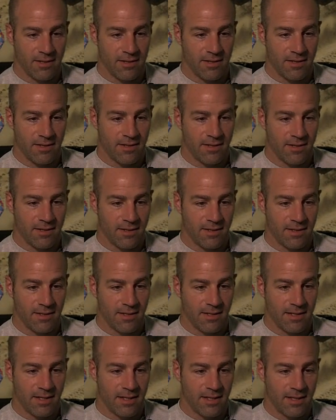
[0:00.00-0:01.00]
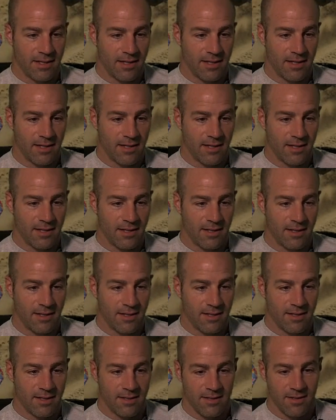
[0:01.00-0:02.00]

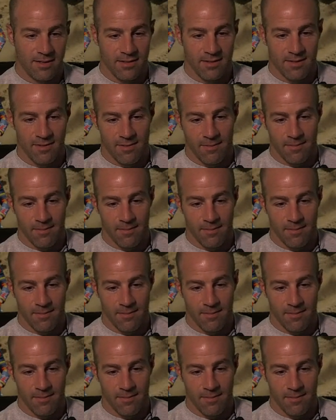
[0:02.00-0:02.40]
(no one is talking)